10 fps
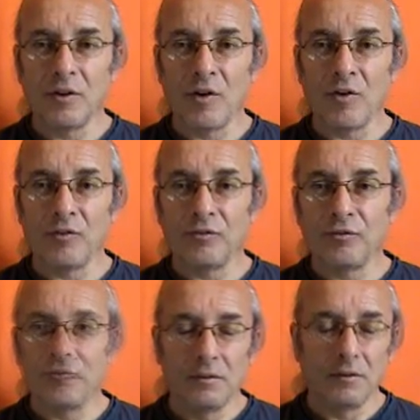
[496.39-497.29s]

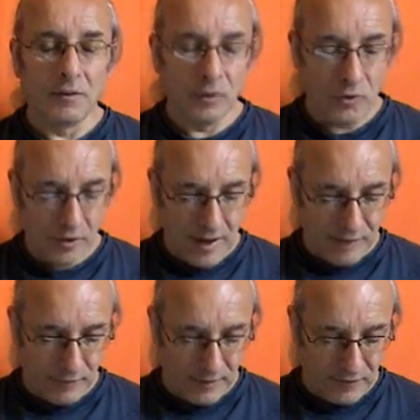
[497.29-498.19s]
of lower
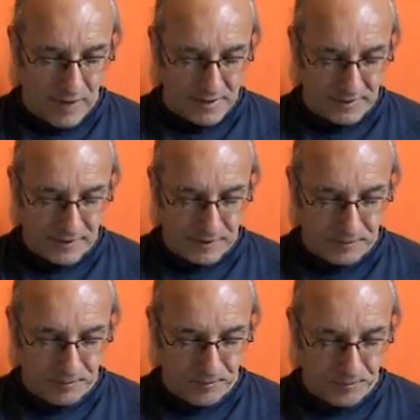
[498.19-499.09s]
level events.
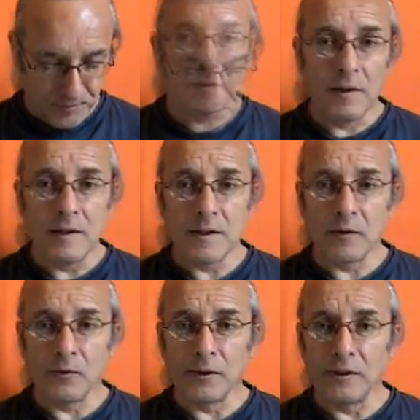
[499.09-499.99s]
These
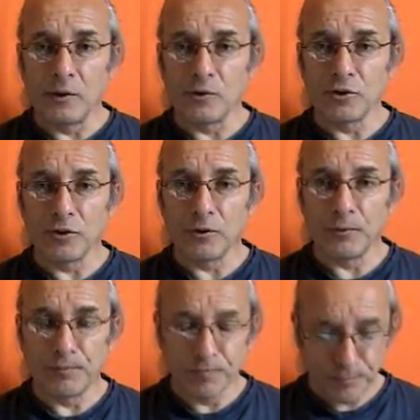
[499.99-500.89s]
are only notional.